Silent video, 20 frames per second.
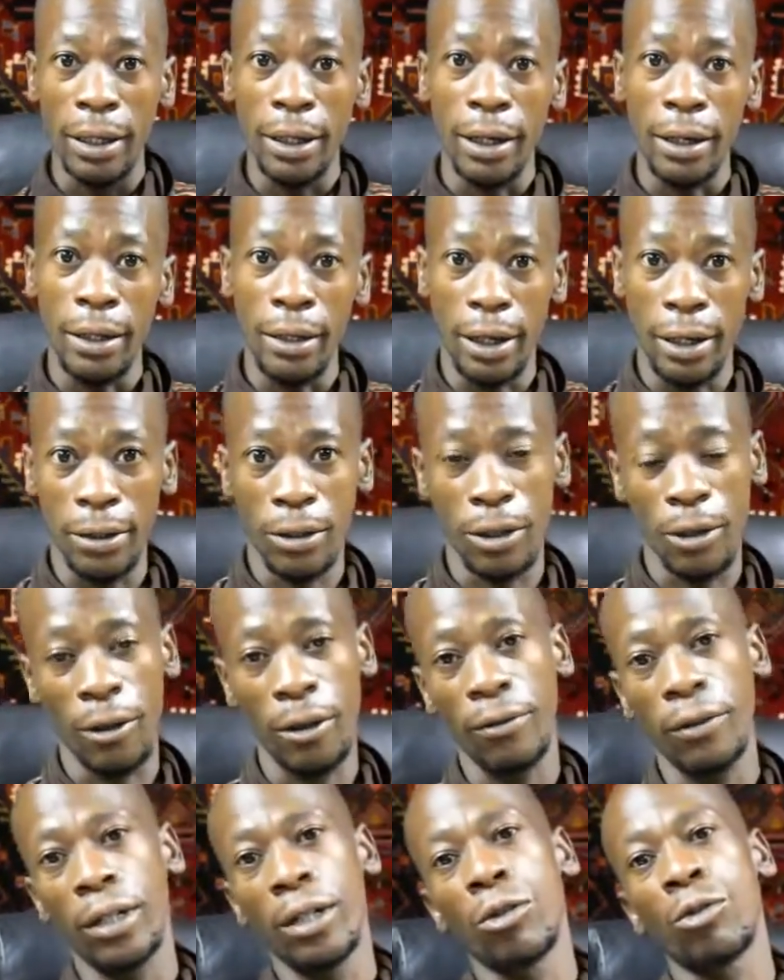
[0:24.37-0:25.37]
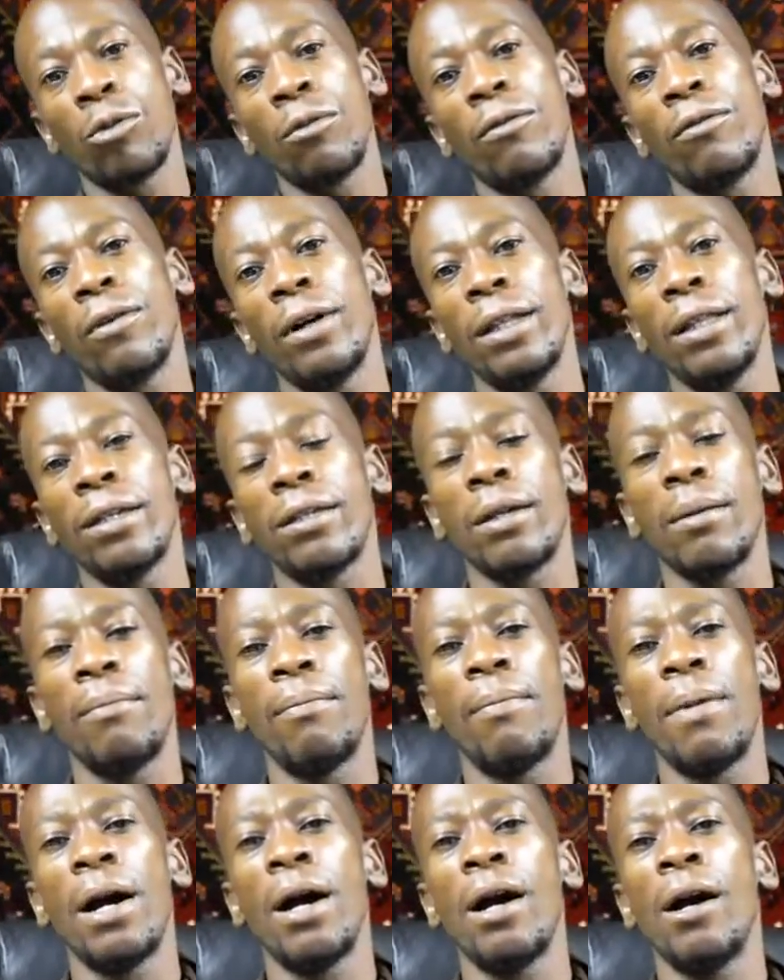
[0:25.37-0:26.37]
And here in South Africa, so far, there's
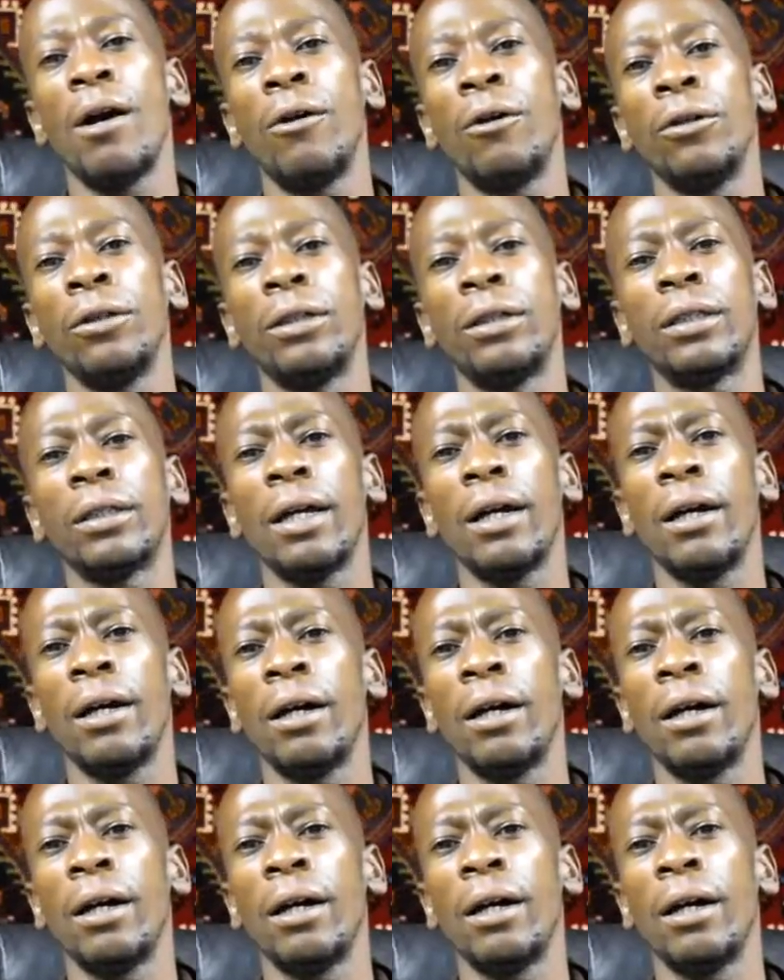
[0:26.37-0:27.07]
about